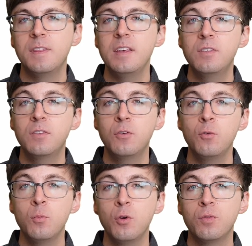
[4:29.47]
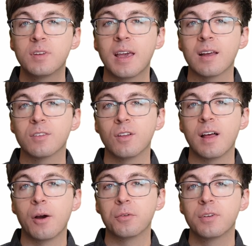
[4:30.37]
These two moves cancel
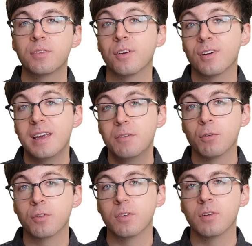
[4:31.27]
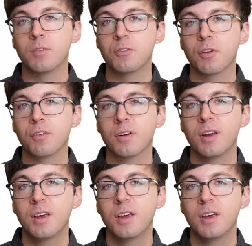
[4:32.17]
out, they're inverses of each other.